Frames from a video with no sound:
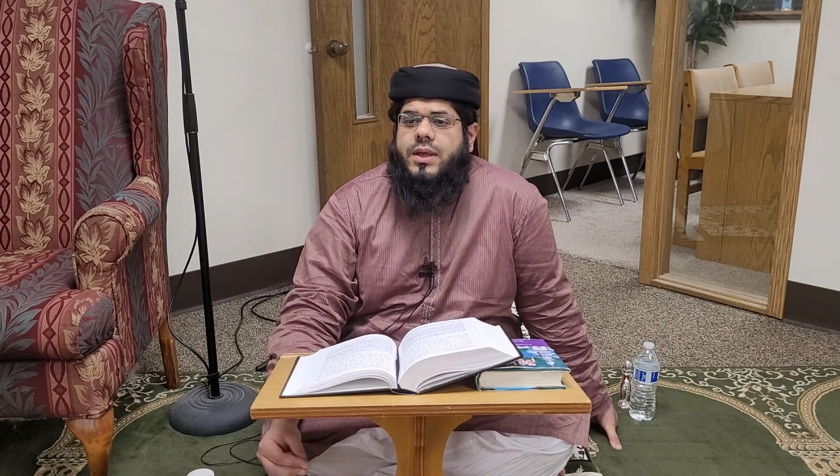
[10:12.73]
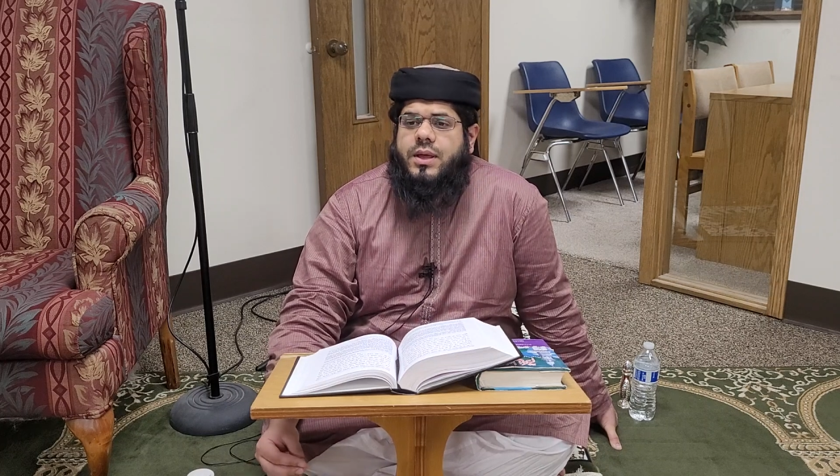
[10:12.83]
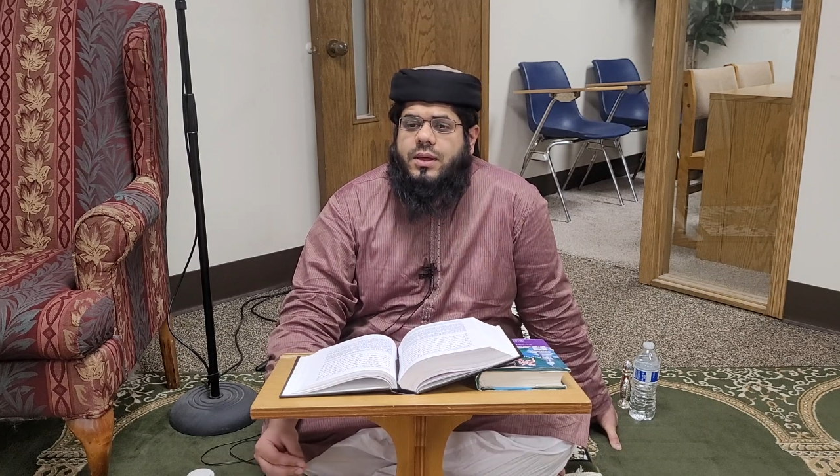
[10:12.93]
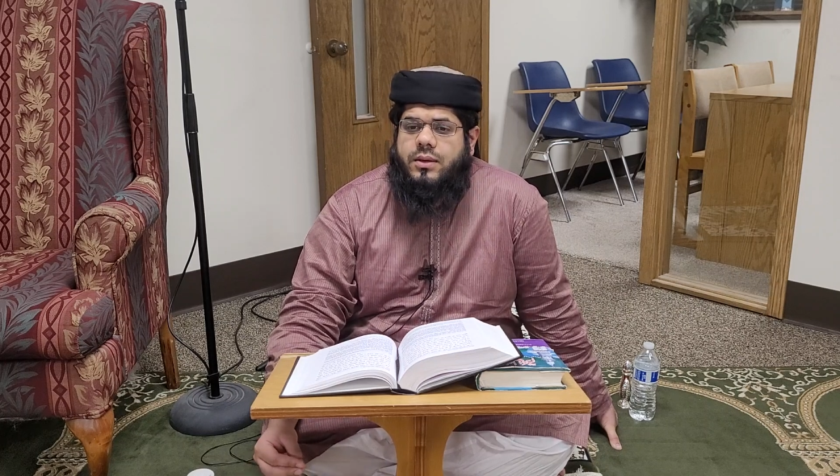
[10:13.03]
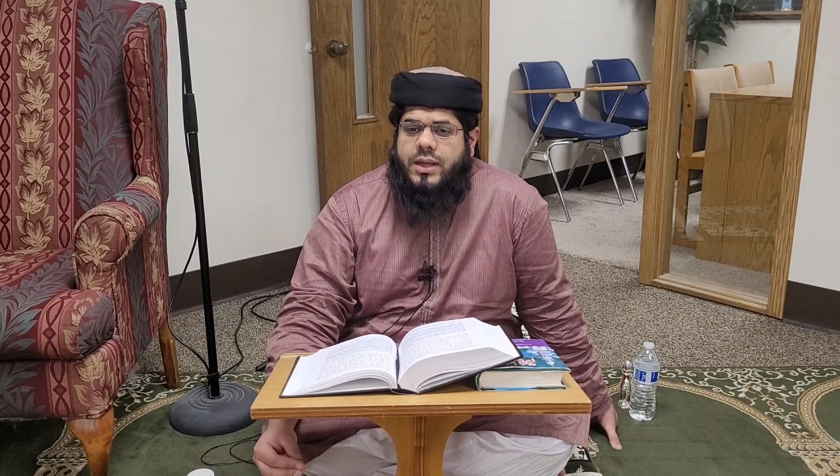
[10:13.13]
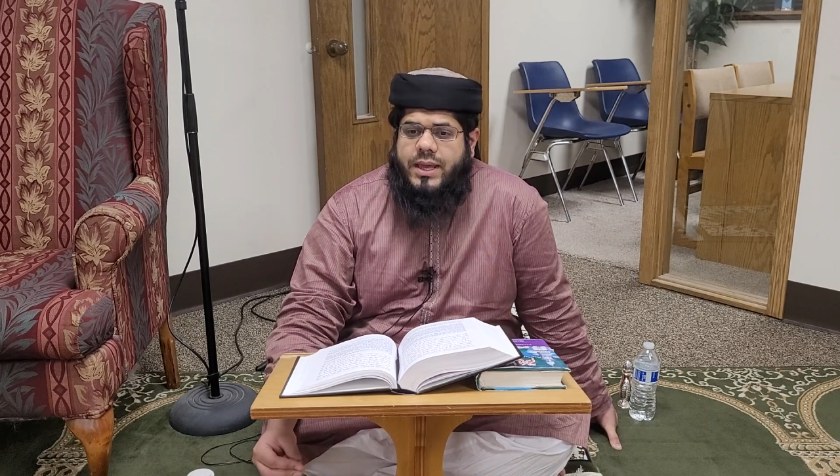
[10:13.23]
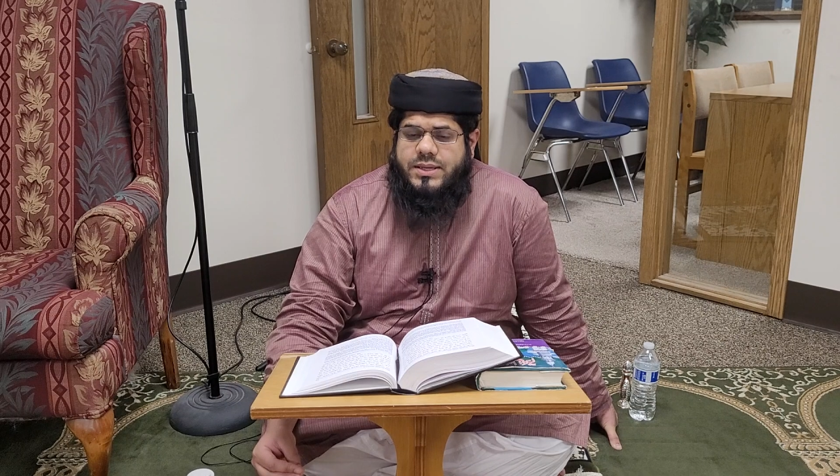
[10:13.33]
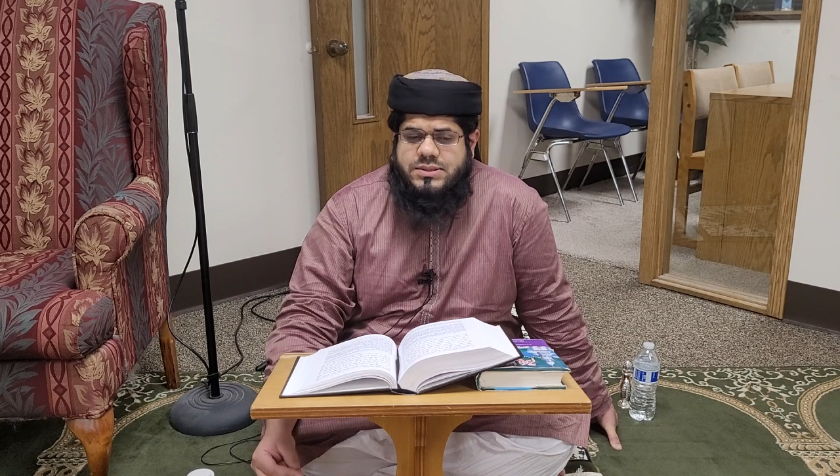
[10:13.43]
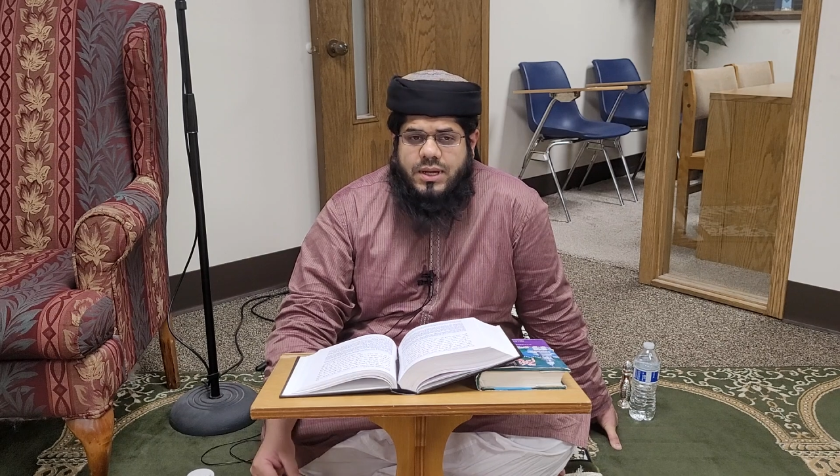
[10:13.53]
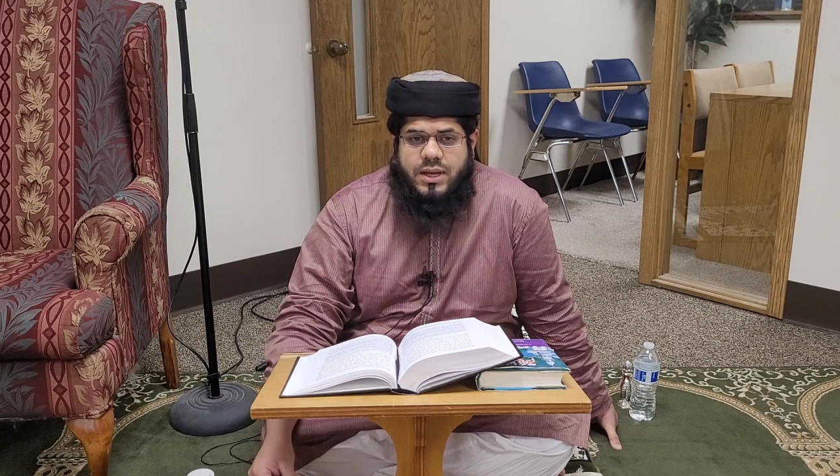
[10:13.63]

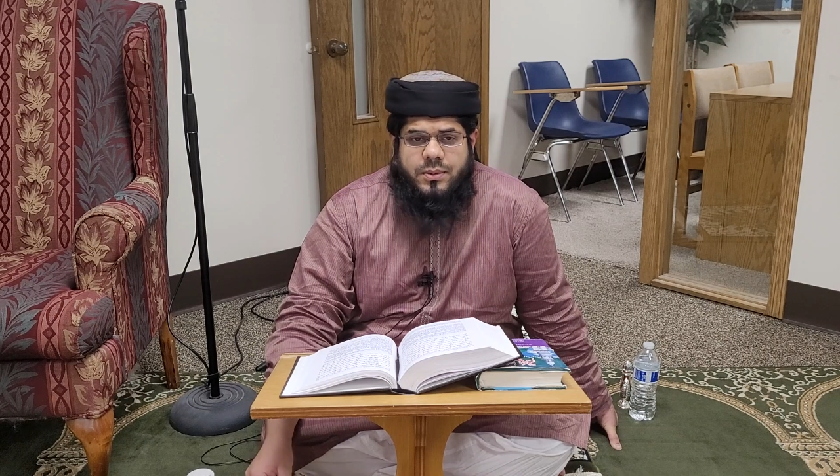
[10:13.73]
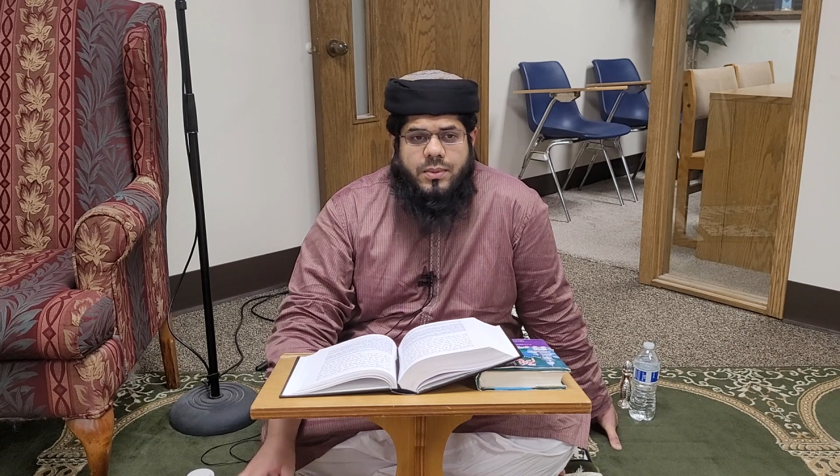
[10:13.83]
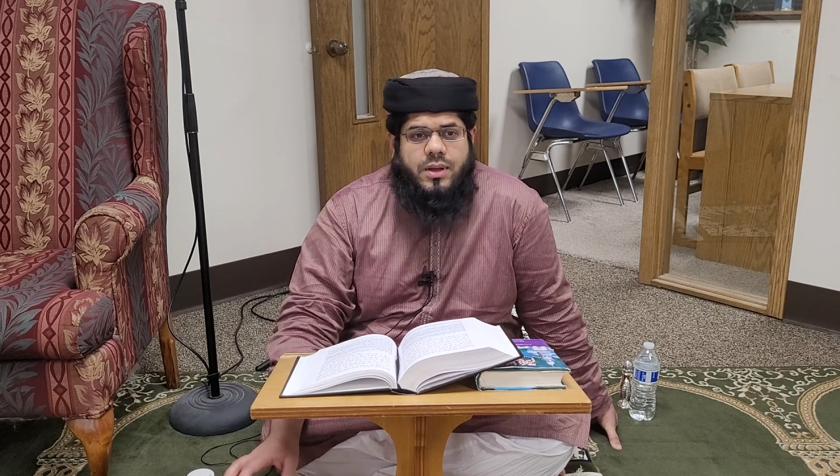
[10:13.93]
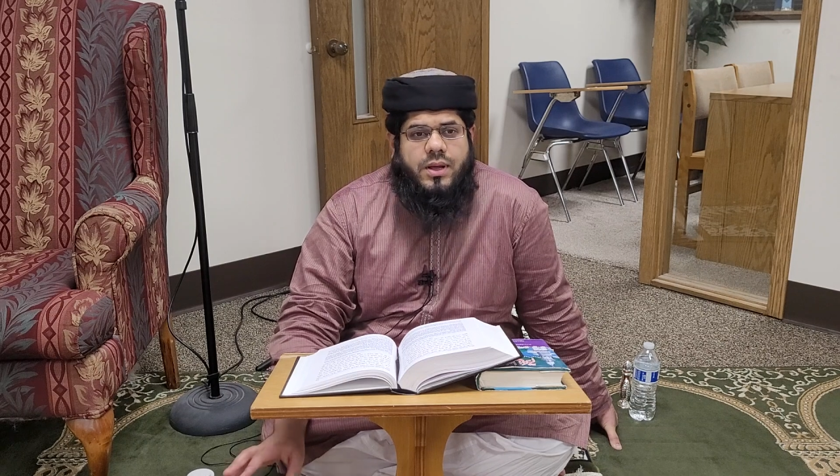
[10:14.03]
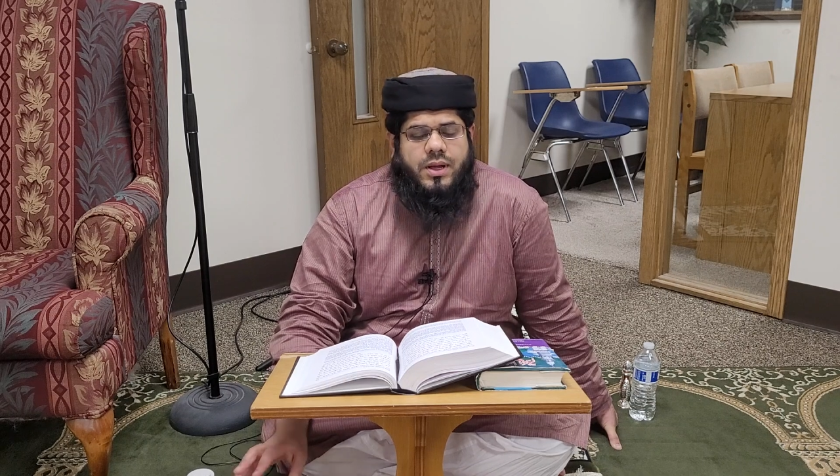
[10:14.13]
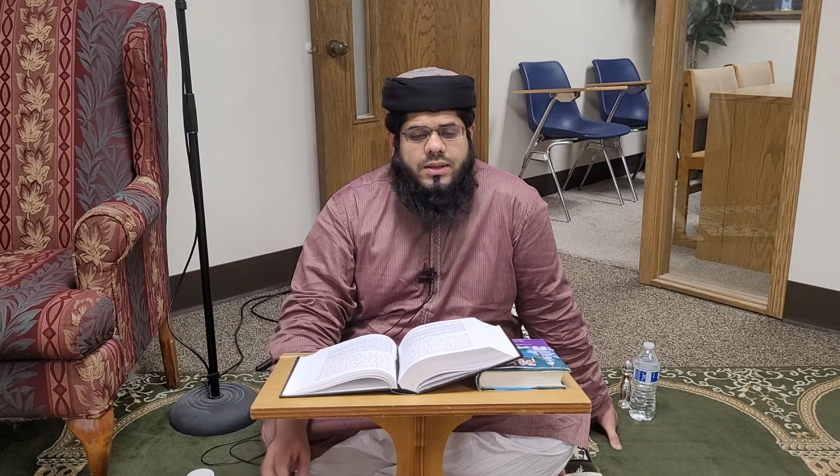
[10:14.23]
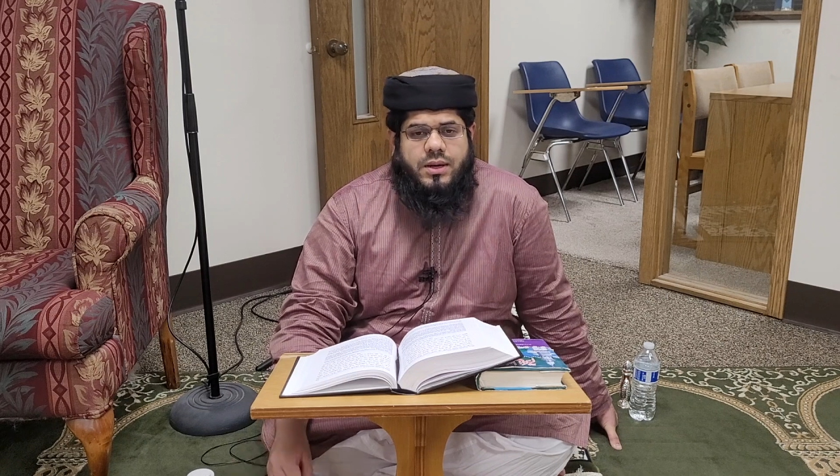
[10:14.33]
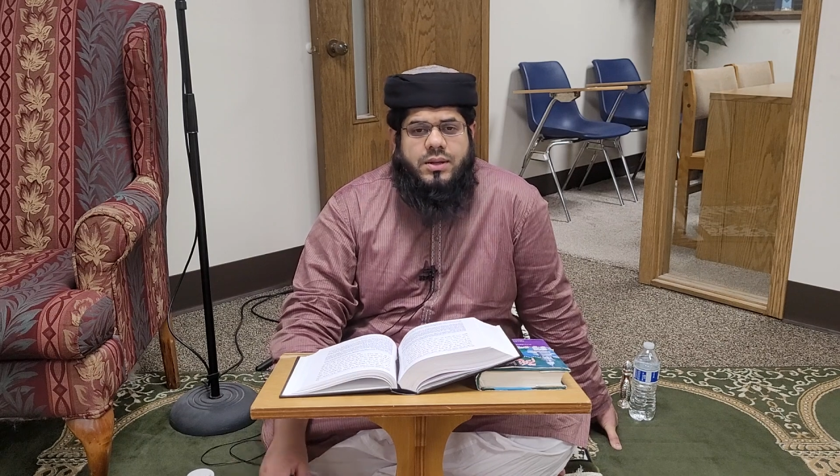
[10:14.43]
asked the other